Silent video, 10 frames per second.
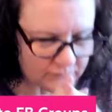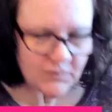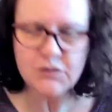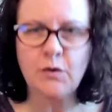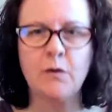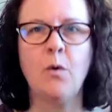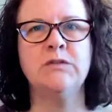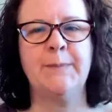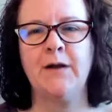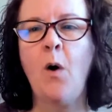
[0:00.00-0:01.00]
So I won't
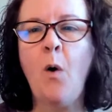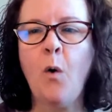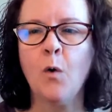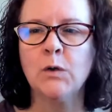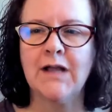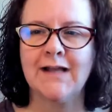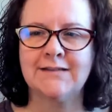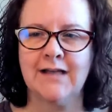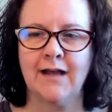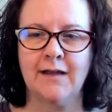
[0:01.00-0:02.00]
spend a whole lot of
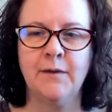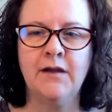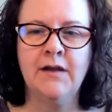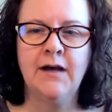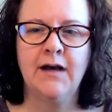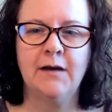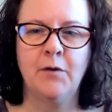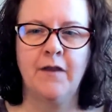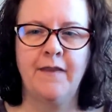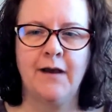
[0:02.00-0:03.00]
time
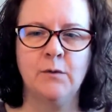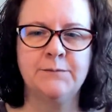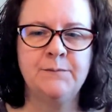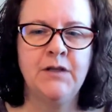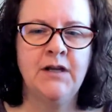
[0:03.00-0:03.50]
on that one.